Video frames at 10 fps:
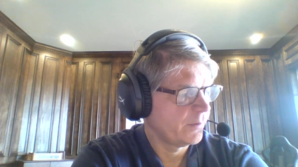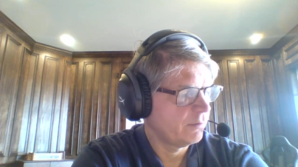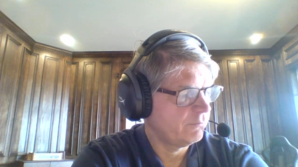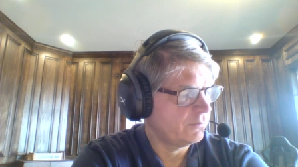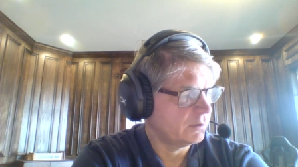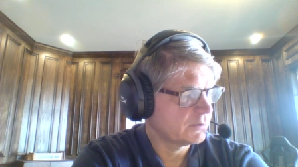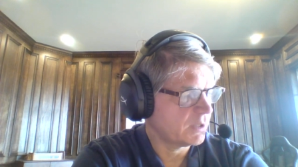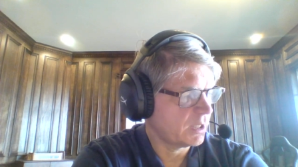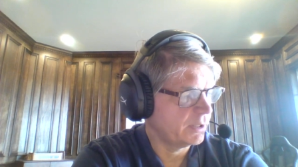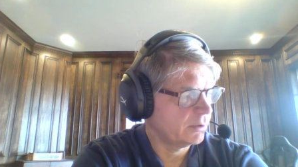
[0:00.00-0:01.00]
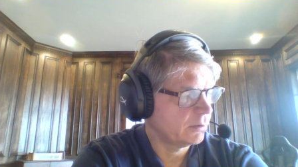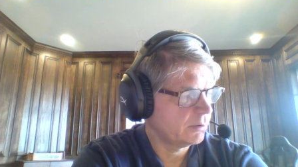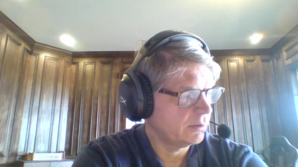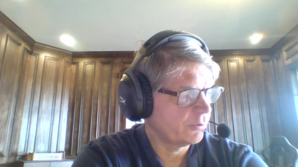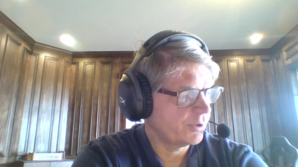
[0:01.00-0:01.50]
False. Higher.
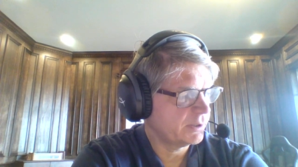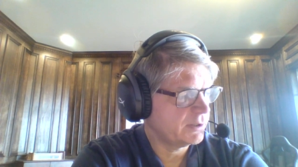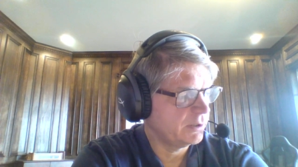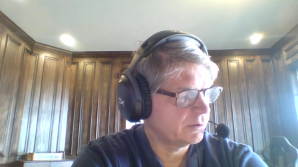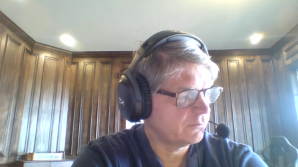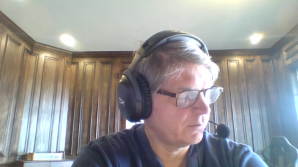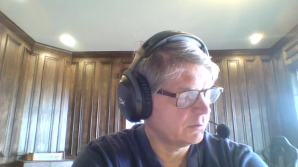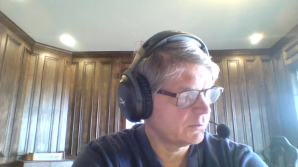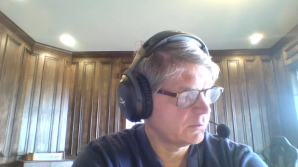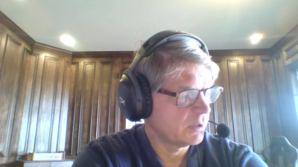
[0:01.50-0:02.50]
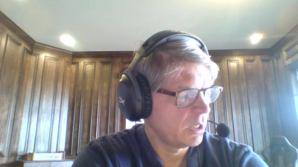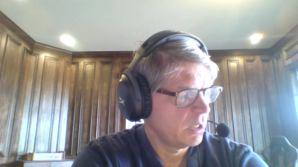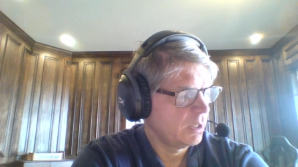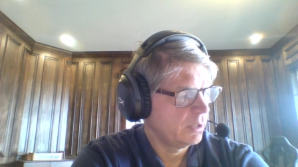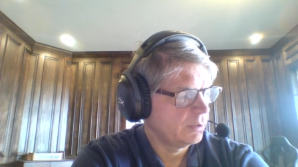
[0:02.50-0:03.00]
Number 18 is false.
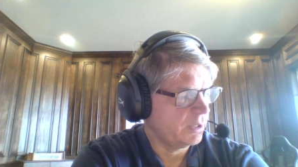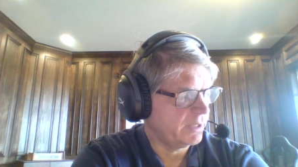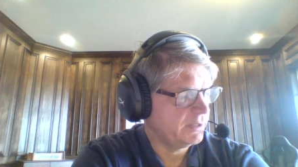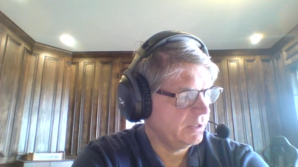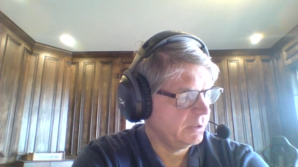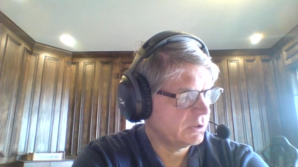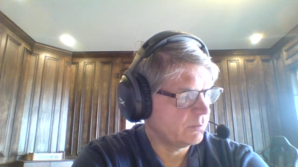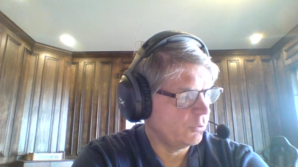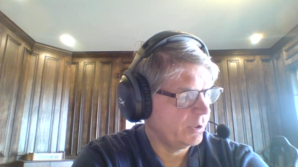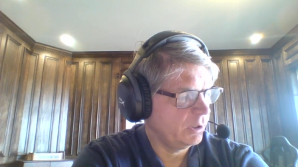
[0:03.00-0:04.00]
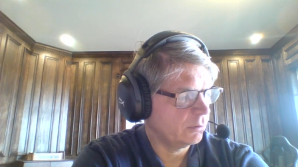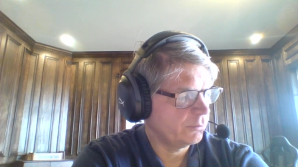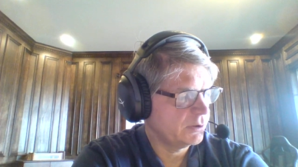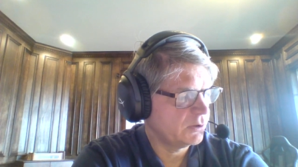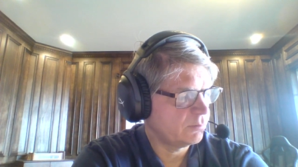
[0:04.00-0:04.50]
19, smoking
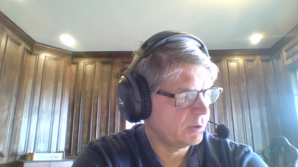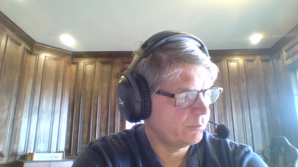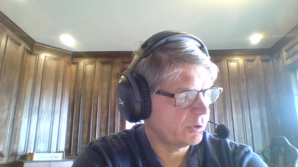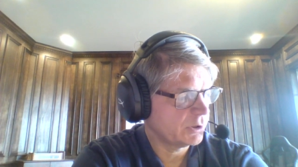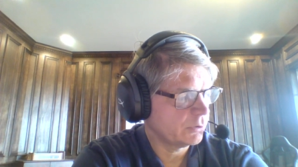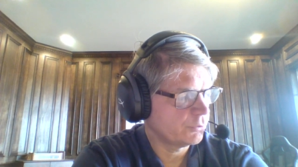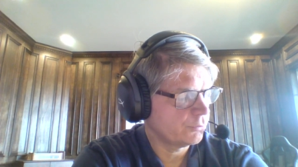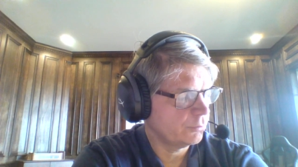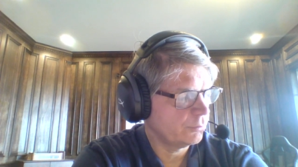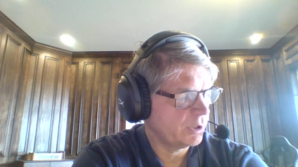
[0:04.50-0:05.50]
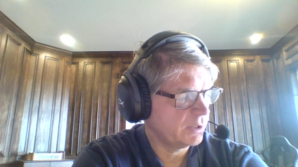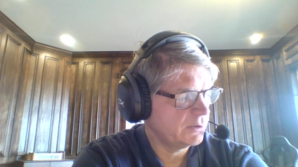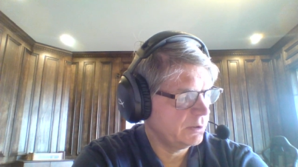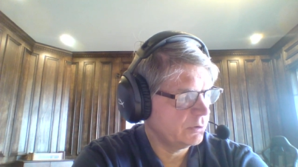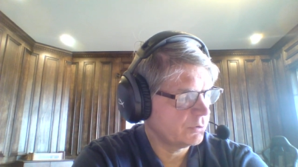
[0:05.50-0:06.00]
increases blood pressure. True.
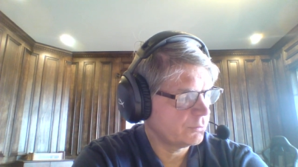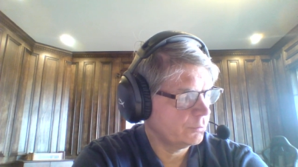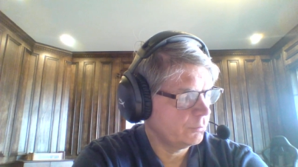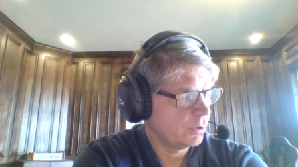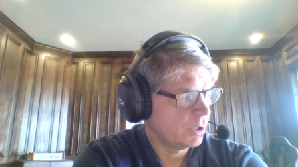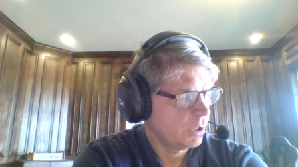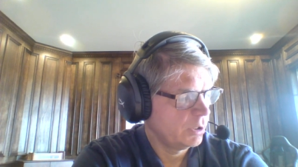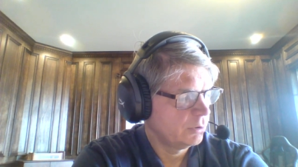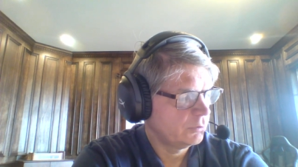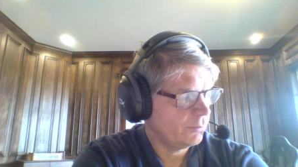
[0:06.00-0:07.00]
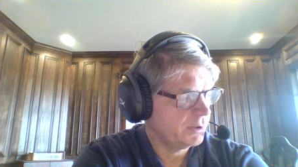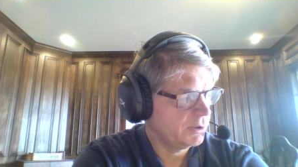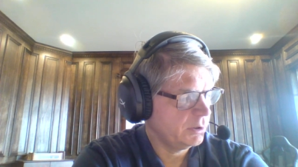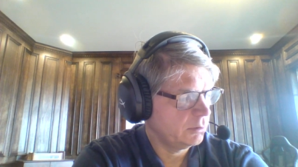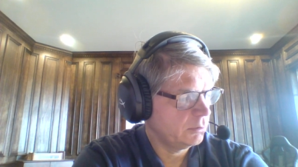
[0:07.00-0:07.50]
19 is true.
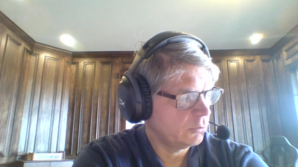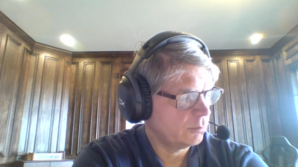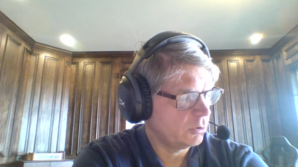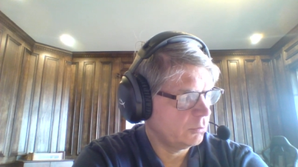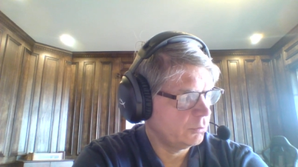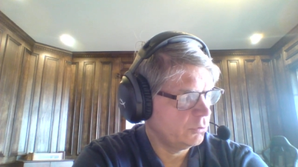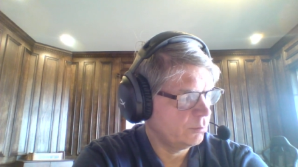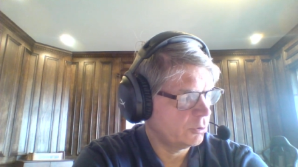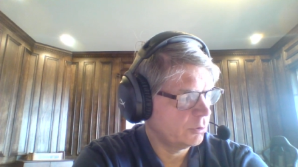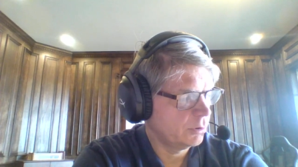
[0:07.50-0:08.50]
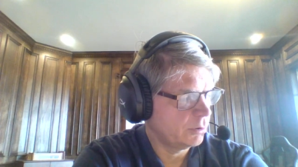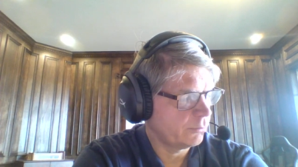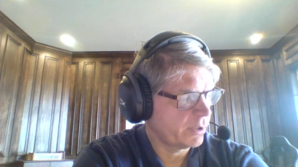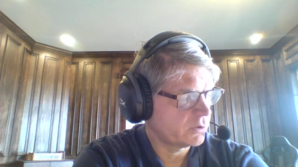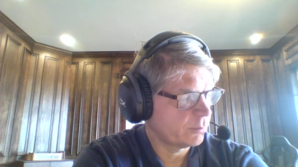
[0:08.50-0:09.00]
20, normal newborn
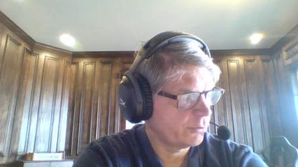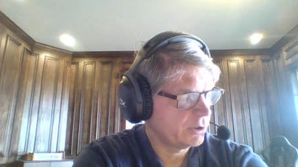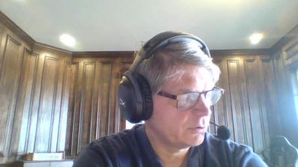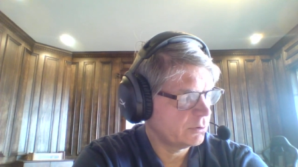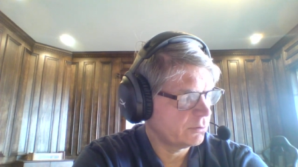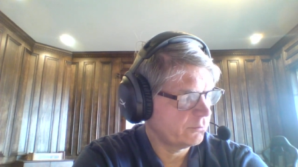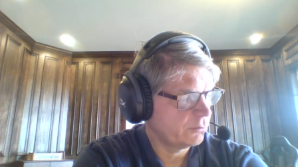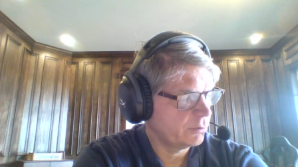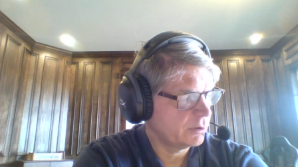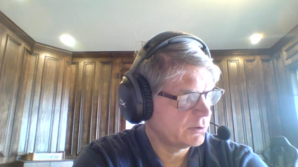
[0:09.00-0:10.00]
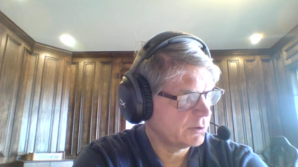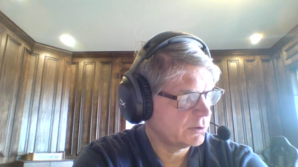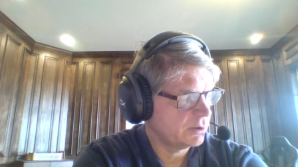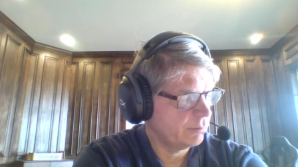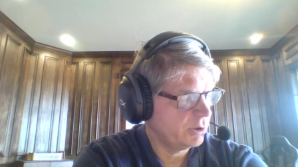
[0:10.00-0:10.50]
respirations are 30 to
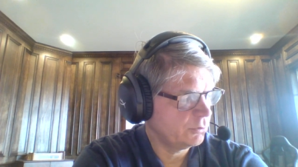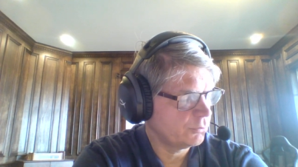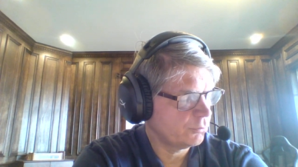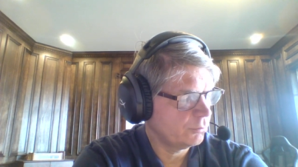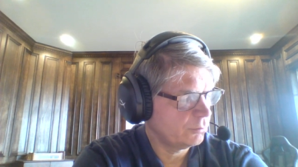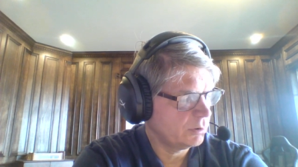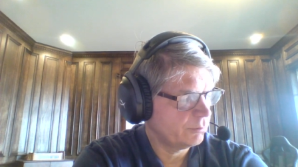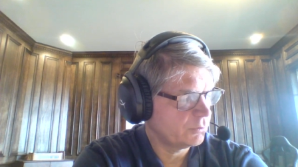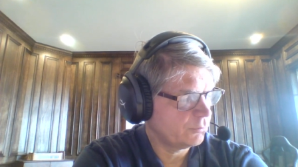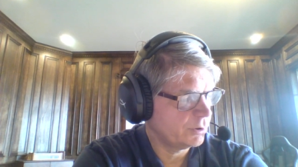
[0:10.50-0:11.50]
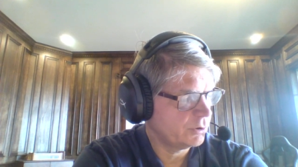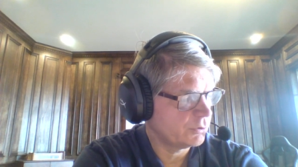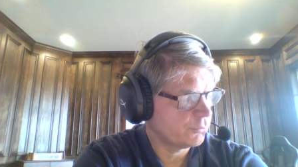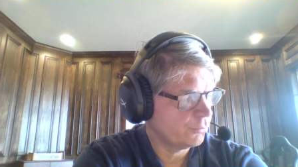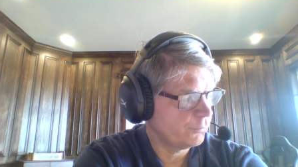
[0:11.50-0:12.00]
60 a minute. True. Number 20 is
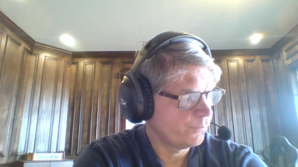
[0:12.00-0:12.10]
true.